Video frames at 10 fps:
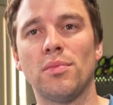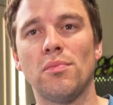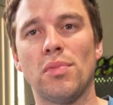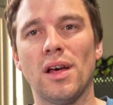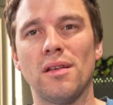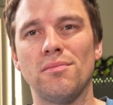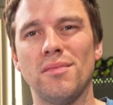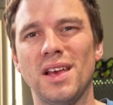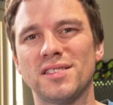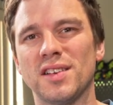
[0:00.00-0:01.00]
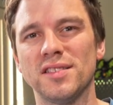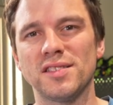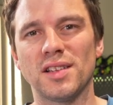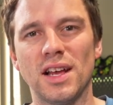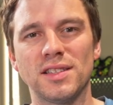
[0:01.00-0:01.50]
but it makes sense
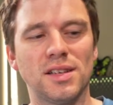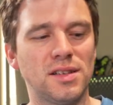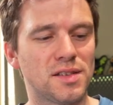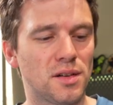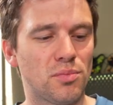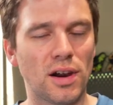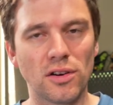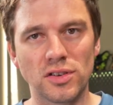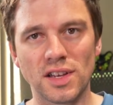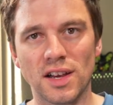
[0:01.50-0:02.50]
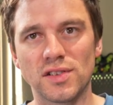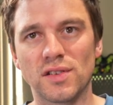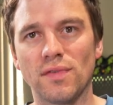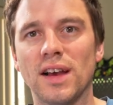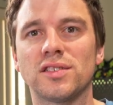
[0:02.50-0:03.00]
that Etsy is going to prioritize
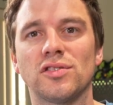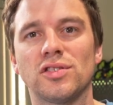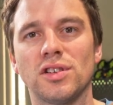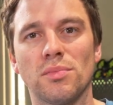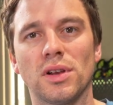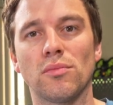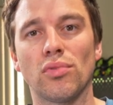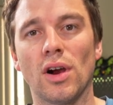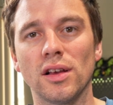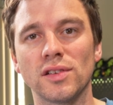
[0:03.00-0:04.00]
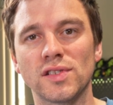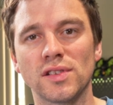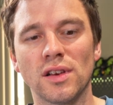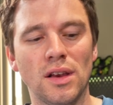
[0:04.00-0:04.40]
faster shipping products.